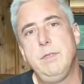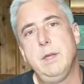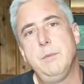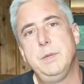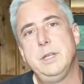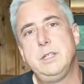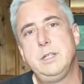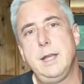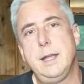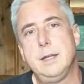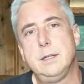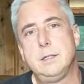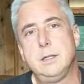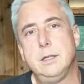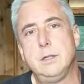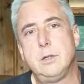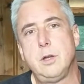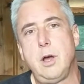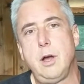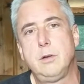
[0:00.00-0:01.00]
them a chance to
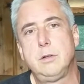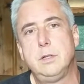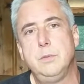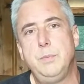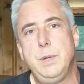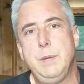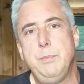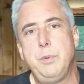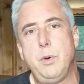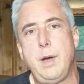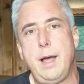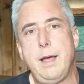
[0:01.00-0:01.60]
talk to people